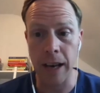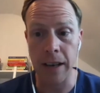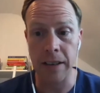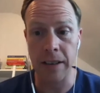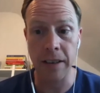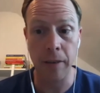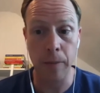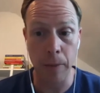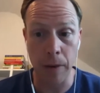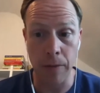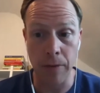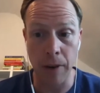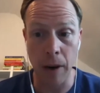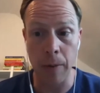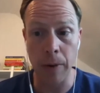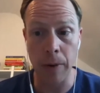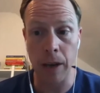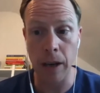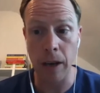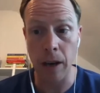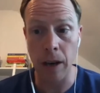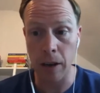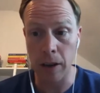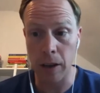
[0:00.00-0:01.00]
as I've been a
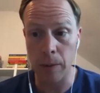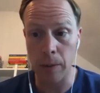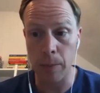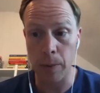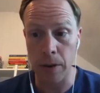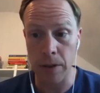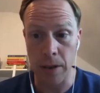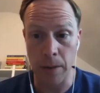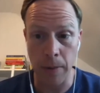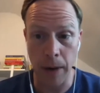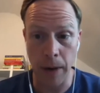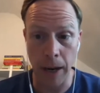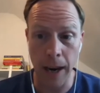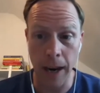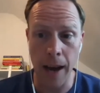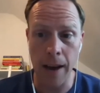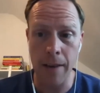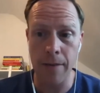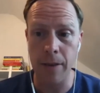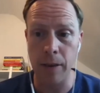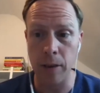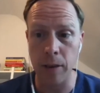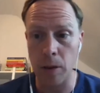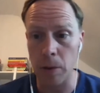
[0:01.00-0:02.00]
very lucky person in my
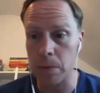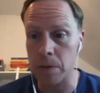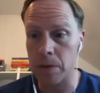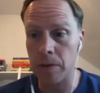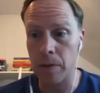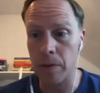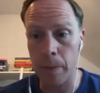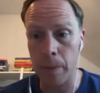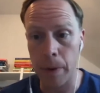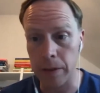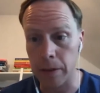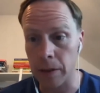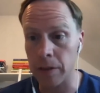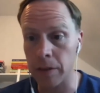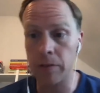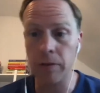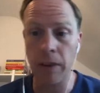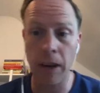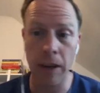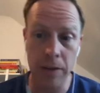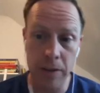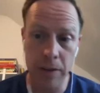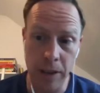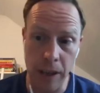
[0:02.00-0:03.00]
life in terms of abundance,
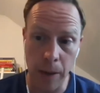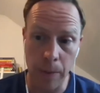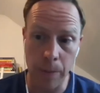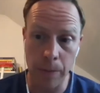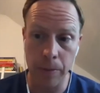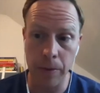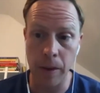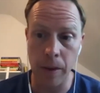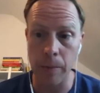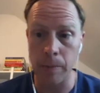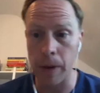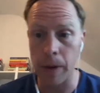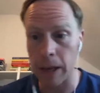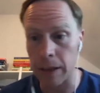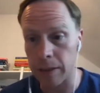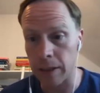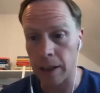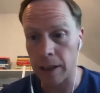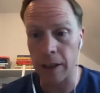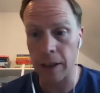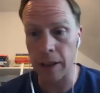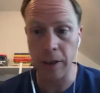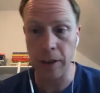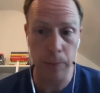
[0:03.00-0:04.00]
friendships,
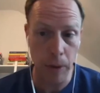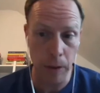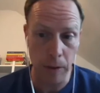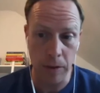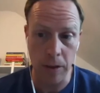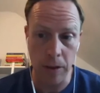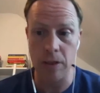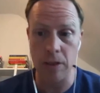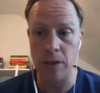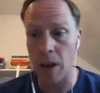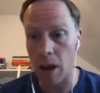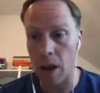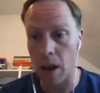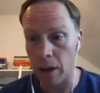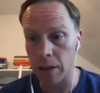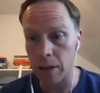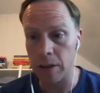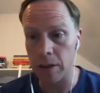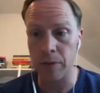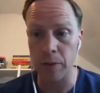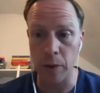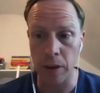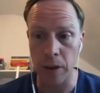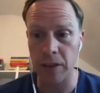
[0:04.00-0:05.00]
amazing experiences,
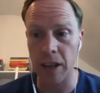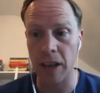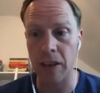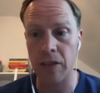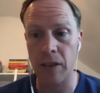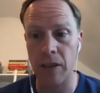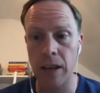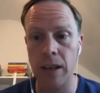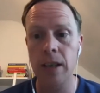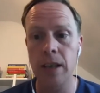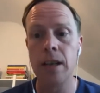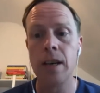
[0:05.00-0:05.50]
knowledge, food, etc.,